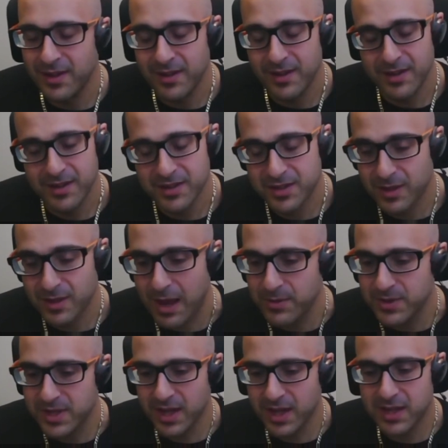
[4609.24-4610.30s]
So that
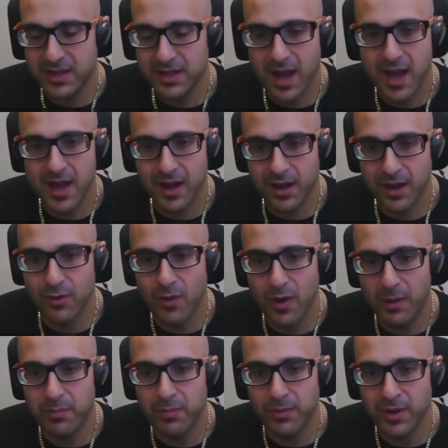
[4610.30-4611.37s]
was like the diet I grew
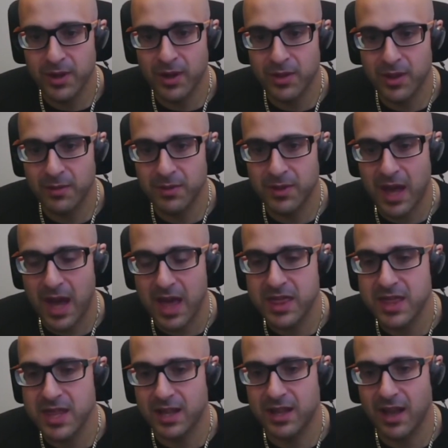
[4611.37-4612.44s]
up, you know, the
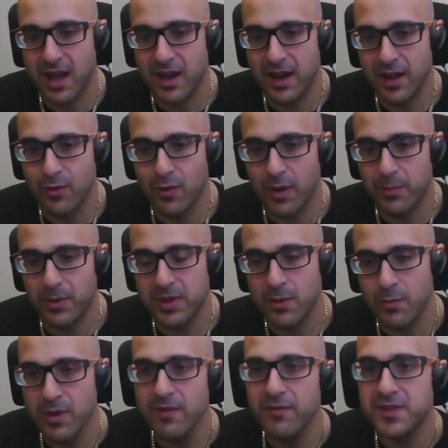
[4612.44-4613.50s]
ethnic diet I grew up with, and
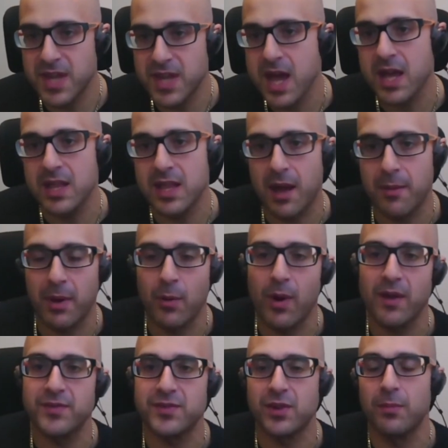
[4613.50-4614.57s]
we've taken that. My
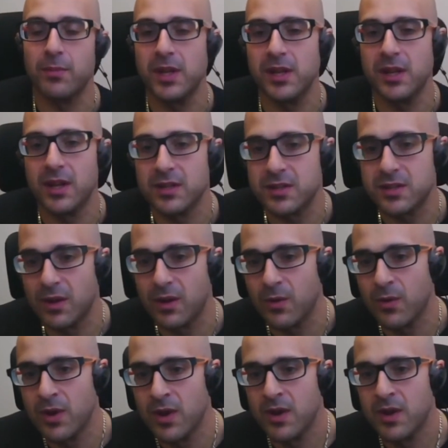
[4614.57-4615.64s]
wife's Armenian, so
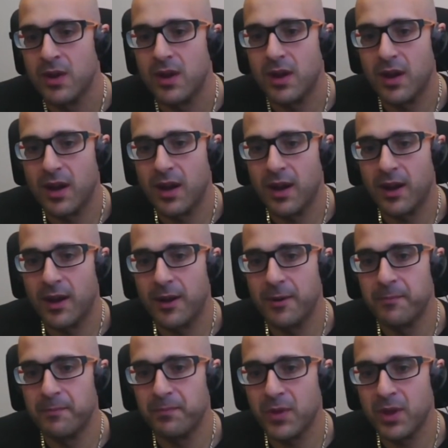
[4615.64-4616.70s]

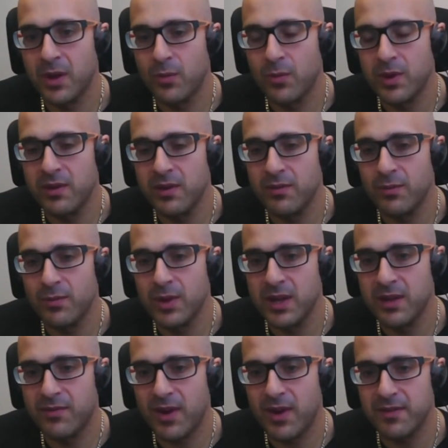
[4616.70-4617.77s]
you know,
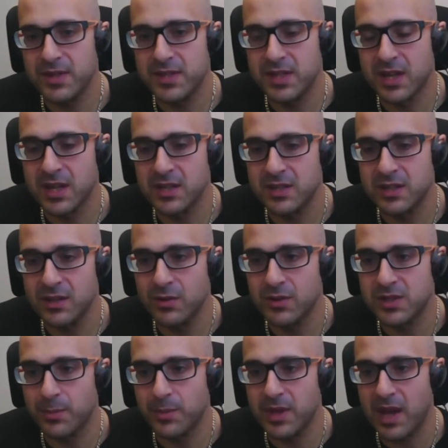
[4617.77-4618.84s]
we've obviously continued
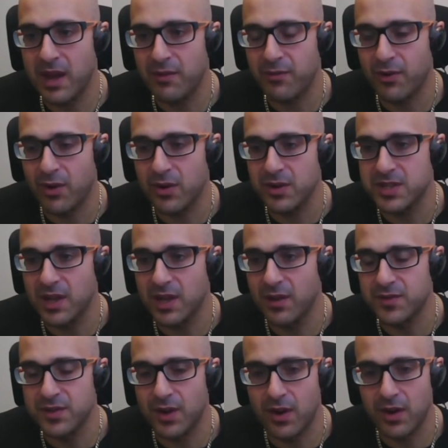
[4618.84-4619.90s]
some of that for ourselves
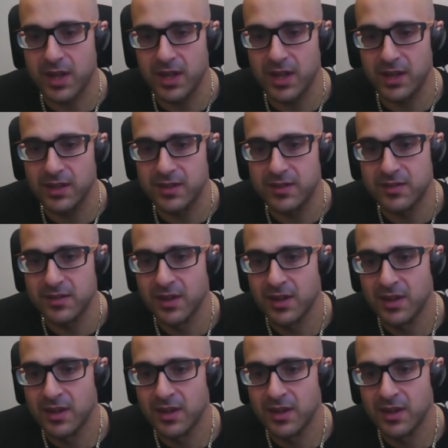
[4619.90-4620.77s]
and our kids. Yeah.